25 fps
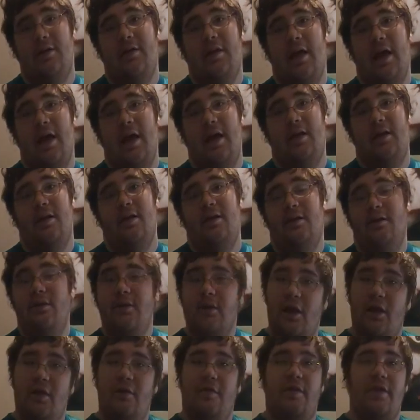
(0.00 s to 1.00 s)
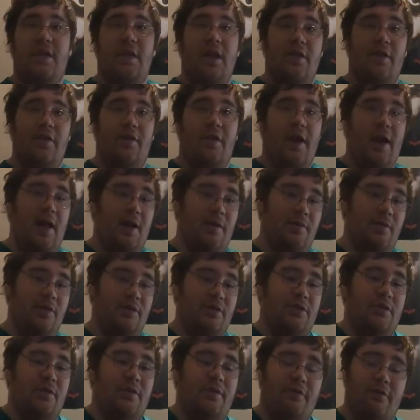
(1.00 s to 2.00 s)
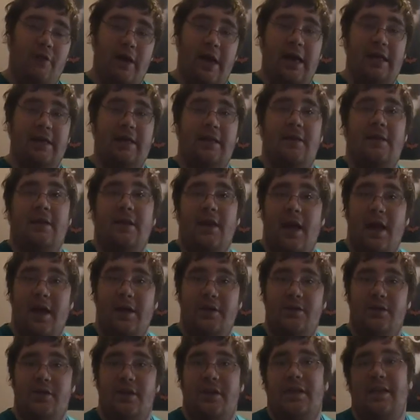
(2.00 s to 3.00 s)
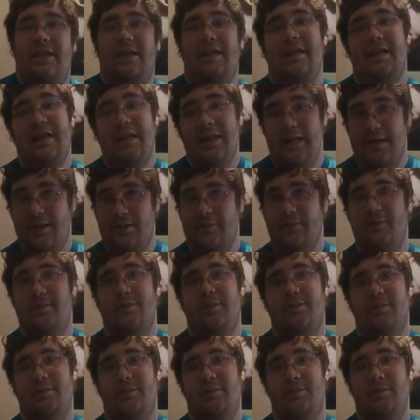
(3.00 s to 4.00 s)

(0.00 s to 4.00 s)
that none of the other animals are afraid that the lions are going to eat them.